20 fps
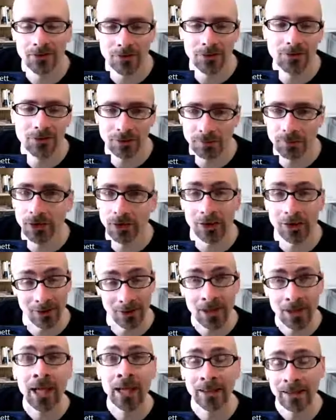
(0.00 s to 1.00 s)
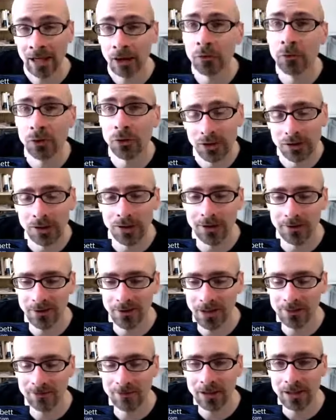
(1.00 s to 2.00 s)
Treasury market, that would
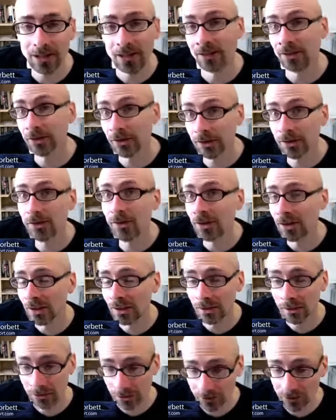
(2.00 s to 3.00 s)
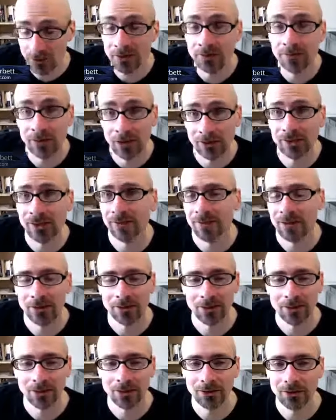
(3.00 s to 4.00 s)
cause havoc and could severely
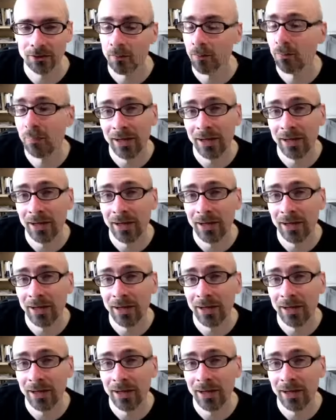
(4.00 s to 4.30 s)
affect the dollar.